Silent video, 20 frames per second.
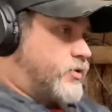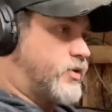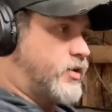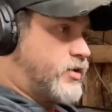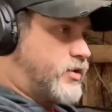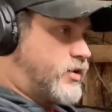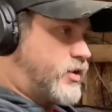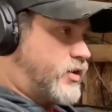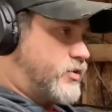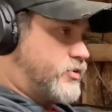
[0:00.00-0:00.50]
I
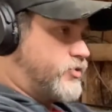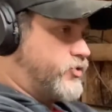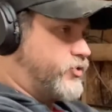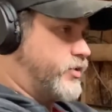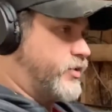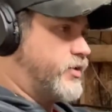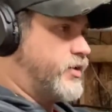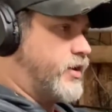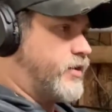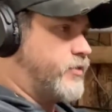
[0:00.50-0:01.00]
can't turn
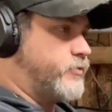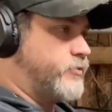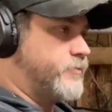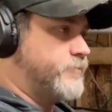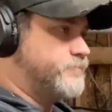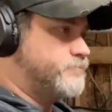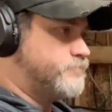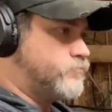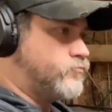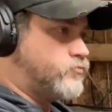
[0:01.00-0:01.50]
it down.
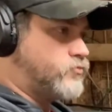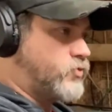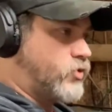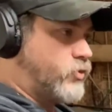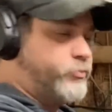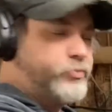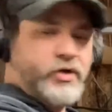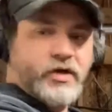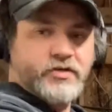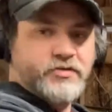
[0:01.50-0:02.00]

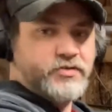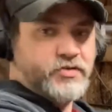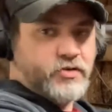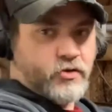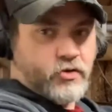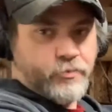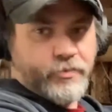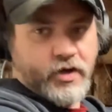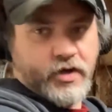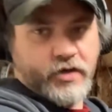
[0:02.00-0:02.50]
It'll probably sit
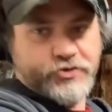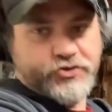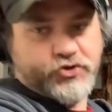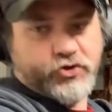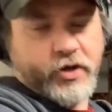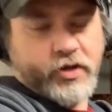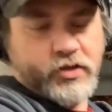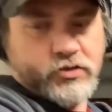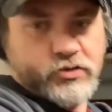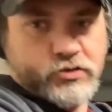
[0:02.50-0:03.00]
on my
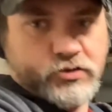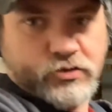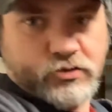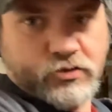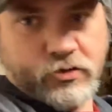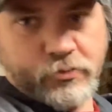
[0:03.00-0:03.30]
trailer or